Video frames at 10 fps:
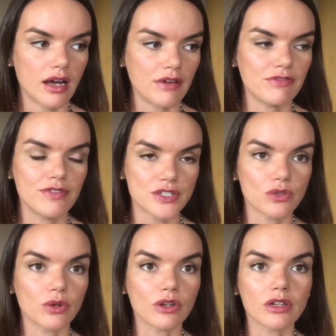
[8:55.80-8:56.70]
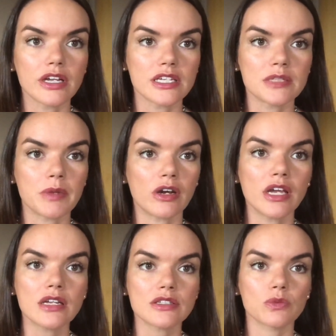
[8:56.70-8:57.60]
a visceral
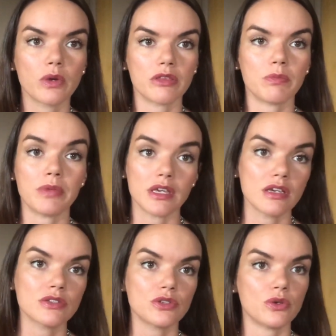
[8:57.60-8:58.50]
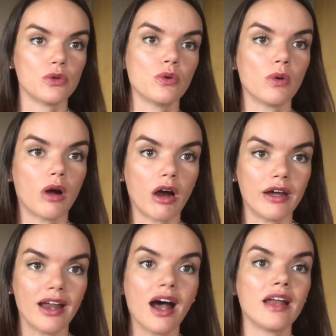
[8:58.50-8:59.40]
experience with beings who are
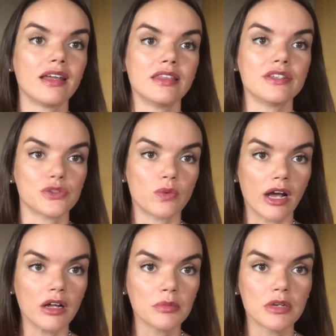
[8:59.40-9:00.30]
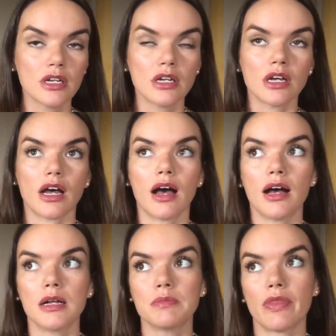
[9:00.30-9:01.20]
not in this realm,
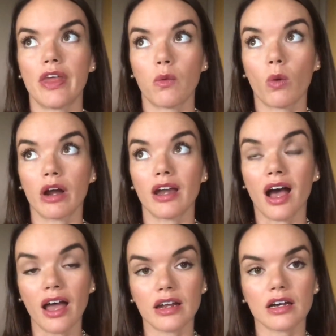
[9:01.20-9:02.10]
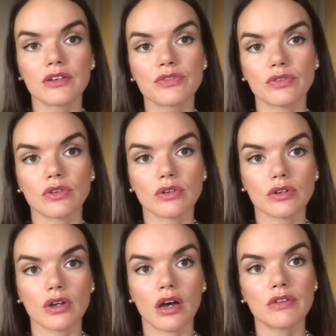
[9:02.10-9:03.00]
that were not of
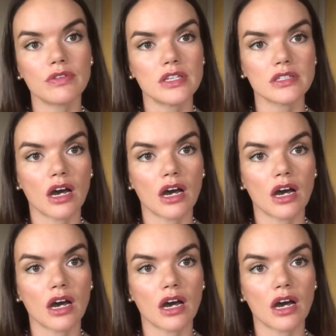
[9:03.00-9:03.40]
this